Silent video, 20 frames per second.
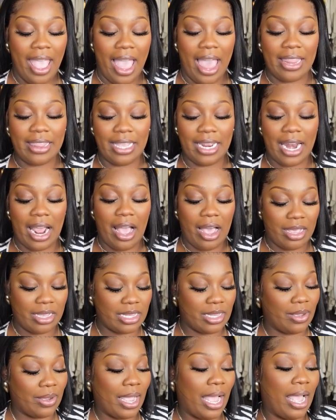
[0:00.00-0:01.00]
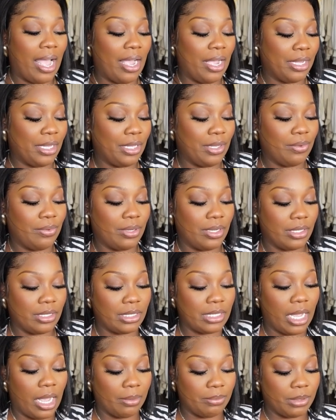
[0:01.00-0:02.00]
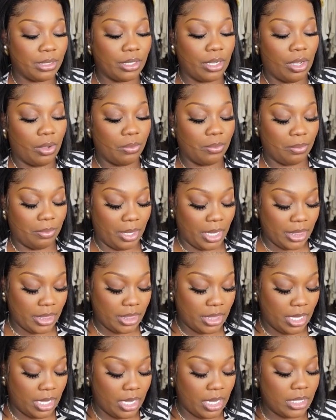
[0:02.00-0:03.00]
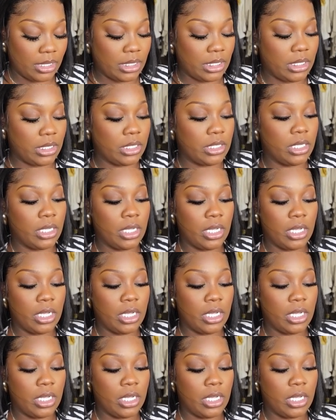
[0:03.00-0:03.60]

and then I also got a cute little top to go with it.